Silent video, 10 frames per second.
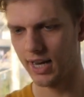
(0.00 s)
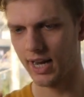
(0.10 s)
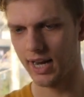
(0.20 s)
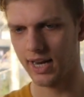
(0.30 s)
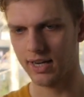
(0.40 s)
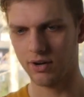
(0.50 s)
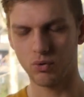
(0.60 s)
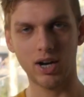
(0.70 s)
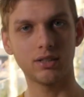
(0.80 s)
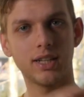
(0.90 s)
and
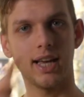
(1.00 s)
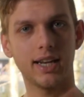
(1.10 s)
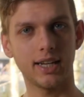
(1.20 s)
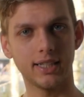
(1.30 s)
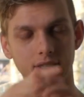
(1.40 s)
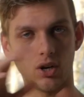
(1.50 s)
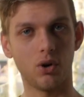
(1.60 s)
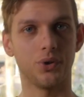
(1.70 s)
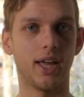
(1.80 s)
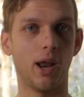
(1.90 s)
around that is
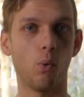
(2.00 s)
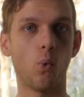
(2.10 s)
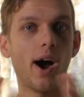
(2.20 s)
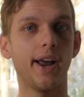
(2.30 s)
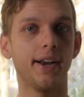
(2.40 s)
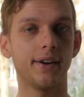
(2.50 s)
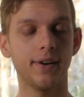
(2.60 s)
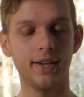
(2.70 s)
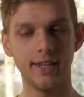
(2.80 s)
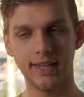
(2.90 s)
all that wire,
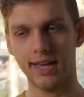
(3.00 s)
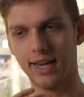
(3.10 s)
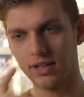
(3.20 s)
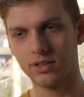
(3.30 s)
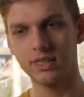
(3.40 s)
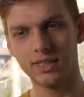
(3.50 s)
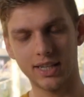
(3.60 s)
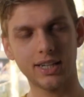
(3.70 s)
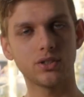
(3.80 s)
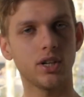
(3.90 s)
and all these
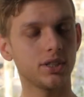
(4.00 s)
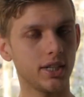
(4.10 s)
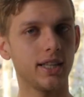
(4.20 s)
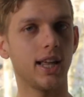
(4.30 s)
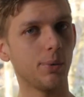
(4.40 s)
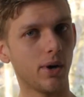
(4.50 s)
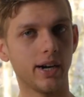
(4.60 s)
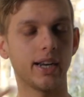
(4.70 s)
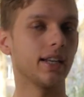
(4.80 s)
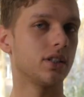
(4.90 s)
electrons in that
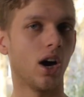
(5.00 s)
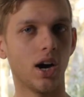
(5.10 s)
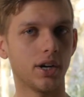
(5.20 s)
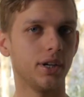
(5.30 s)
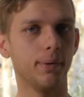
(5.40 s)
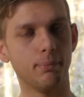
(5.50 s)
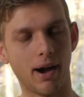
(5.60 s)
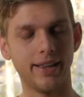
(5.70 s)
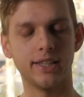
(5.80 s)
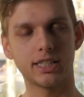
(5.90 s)
wire get tugged
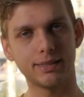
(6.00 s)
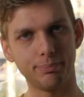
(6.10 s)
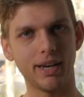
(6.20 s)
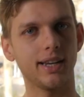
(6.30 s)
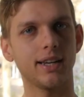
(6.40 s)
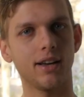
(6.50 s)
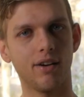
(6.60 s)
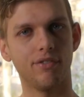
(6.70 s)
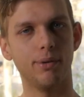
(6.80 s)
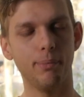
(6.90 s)
by the spinning
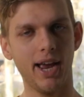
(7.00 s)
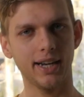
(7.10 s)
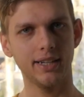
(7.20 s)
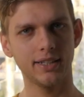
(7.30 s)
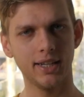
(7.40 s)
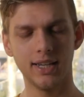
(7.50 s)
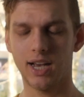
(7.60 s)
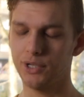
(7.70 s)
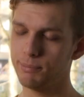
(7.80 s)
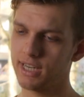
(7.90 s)
of the magnet.
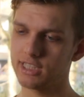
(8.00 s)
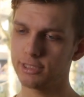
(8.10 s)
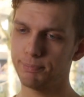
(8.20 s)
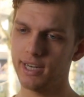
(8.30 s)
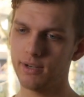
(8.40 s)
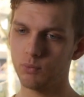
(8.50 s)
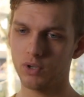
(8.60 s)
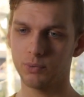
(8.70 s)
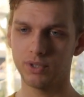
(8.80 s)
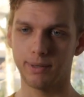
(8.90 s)
How do you make it spin?
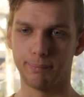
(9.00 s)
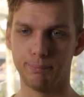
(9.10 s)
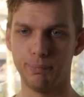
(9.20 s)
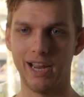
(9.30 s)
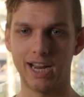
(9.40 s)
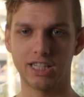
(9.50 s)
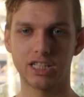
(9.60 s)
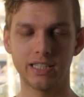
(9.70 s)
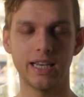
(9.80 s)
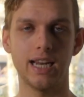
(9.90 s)
Well, with a big
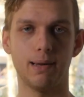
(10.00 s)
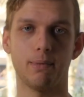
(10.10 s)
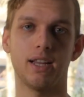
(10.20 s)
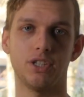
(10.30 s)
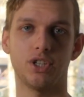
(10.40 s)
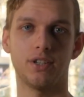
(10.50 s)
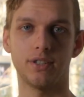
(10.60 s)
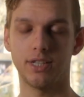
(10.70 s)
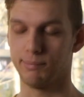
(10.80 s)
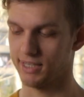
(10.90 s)
steam
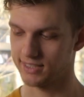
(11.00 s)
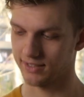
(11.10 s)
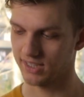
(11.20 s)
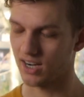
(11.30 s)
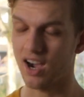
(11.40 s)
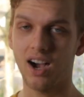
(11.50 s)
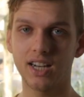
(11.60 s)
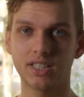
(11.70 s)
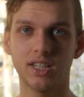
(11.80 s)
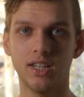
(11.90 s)
engine. You make something
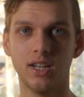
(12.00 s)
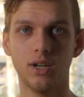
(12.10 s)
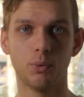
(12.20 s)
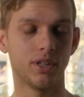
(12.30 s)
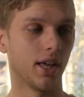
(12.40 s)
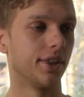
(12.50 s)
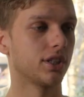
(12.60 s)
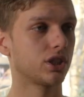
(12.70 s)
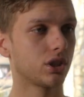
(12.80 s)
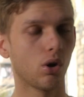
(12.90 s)
hot with either
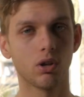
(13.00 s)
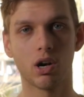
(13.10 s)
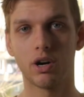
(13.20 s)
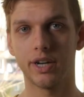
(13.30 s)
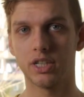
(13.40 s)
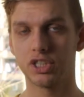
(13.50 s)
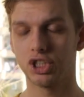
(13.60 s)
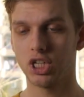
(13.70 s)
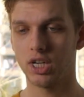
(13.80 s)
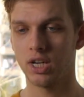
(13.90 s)
solar
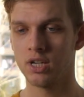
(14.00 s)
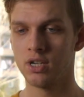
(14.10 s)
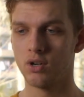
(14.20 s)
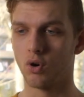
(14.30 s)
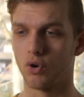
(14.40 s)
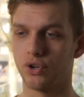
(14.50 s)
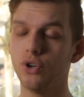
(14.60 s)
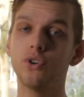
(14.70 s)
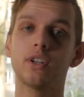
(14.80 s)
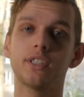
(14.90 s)
energy or
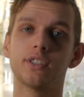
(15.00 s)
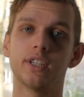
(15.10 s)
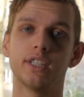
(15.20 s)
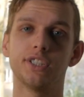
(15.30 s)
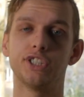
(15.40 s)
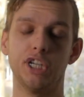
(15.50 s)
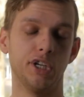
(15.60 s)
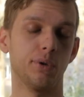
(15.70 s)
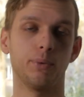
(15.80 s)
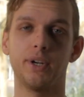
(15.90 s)
nuclear energy
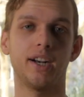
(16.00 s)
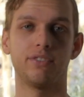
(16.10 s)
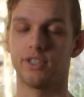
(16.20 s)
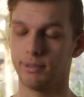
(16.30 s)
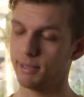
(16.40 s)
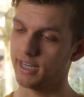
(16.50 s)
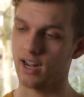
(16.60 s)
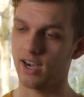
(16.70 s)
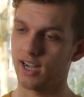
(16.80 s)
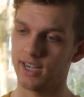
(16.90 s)
or whatever. You make it
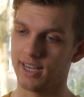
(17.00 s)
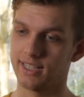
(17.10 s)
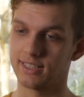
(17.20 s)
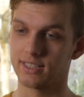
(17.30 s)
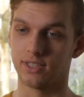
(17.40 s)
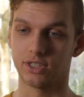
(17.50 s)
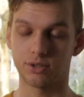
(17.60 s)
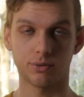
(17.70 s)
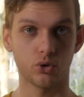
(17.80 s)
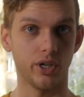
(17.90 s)
hot and it starts
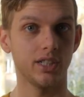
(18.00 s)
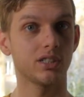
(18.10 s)
creating